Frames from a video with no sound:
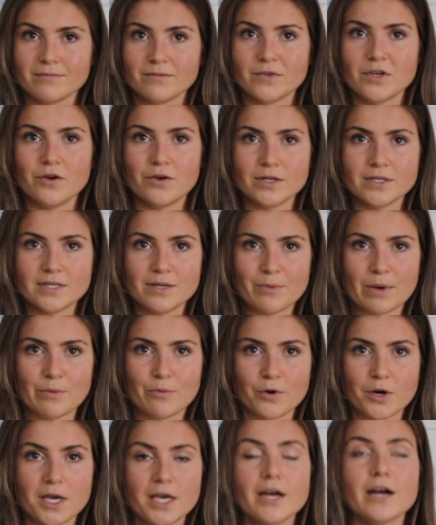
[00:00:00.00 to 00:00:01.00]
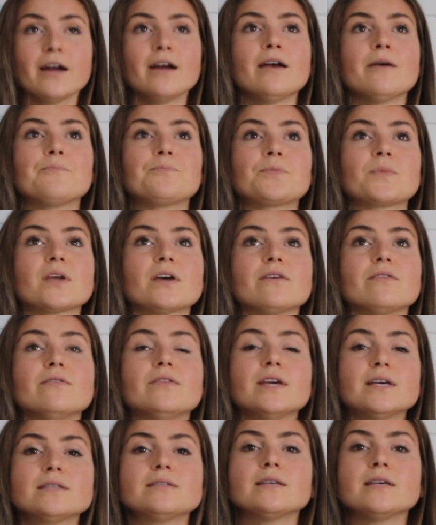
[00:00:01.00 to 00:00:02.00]
you can see my point here.
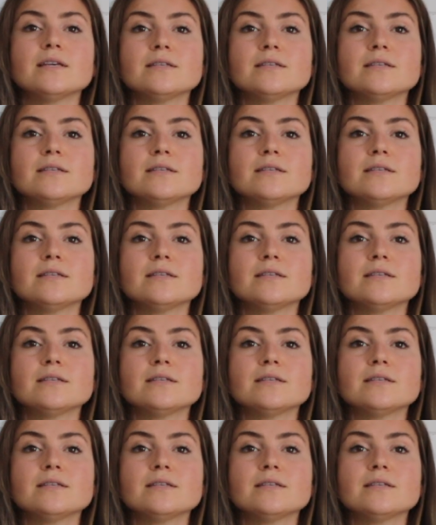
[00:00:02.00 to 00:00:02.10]
This